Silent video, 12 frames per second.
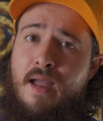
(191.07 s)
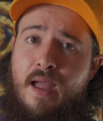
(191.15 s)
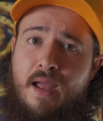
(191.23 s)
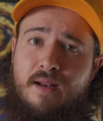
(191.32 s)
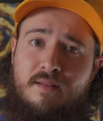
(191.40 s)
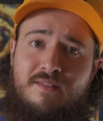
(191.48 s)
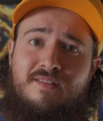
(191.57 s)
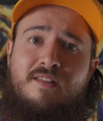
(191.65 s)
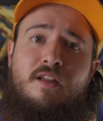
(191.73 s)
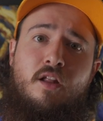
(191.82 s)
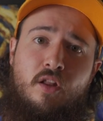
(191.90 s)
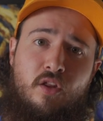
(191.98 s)
and
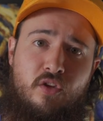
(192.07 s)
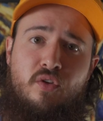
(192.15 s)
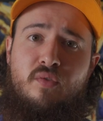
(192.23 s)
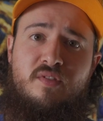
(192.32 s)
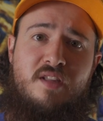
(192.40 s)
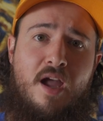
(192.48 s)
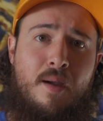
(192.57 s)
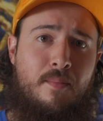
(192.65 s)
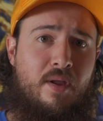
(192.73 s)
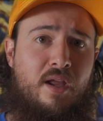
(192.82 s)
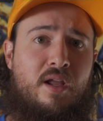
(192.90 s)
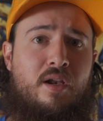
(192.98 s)
still use
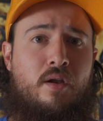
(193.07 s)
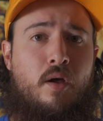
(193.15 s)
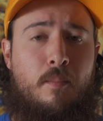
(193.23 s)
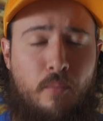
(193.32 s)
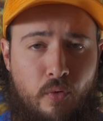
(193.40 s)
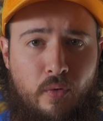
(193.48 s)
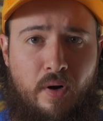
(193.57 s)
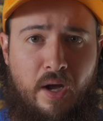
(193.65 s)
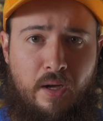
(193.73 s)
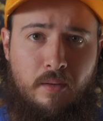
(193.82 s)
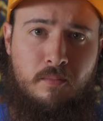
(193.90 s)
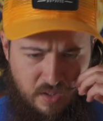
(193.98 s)
them in
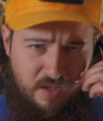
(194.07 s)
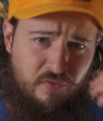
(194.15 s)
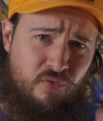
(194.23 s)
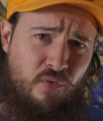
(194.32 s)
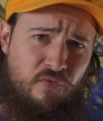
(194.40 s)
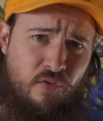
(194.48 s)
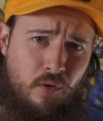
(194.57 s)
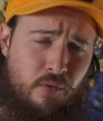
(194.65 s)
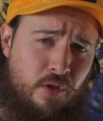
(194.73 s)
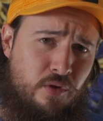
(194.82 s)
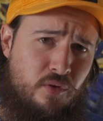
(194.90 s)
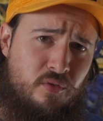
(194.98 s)
brewing. If you
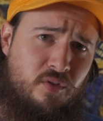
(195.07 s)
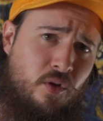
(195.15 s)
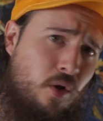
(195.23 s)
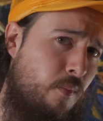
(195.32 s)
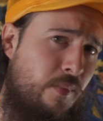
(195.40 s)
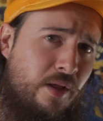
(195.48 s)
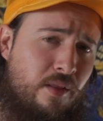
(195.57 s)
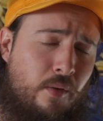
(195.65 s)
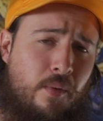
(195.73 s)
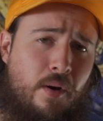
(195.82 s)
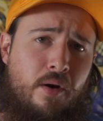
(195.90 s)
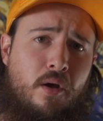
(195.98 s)
follow the news a little bit
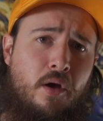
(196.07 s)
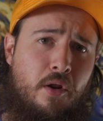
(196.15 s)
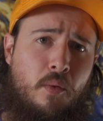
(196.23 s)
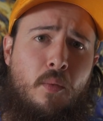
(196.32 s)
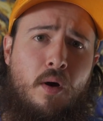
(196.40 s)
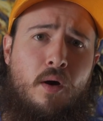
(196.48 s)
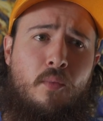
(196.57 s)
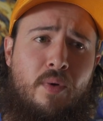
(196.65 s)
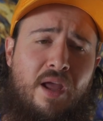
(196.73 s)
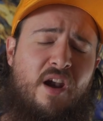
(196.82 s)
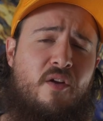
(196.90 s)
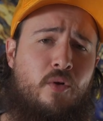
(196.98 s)
around Ottawa,
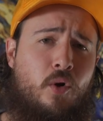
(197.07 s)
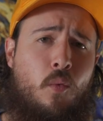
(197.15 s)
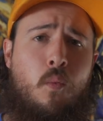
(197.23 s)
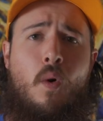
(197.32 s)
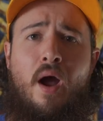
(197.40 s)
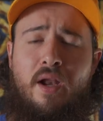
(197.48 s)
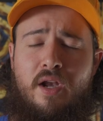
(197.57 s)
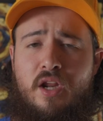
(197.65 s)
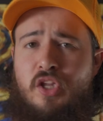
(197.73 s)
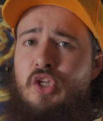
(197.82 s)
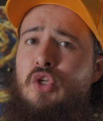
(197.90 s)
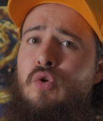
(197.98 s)
we had a quite
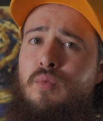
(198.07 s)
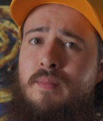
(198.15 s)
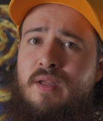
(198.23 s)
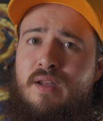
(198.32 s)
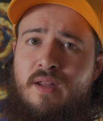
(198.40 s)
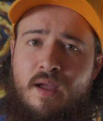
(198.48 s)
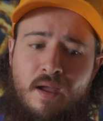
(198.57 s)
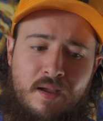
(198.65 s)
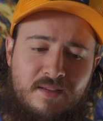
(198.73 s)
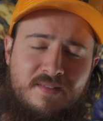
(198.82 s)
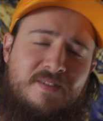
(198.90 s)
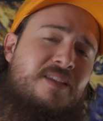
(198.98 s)
humid
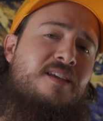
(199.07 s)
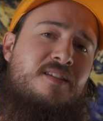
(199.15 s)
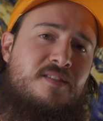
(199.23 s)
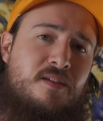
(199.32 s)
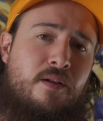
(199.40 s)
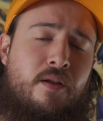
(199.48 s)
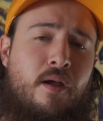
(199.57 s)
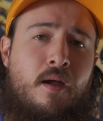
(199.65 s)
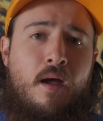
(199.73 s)
season,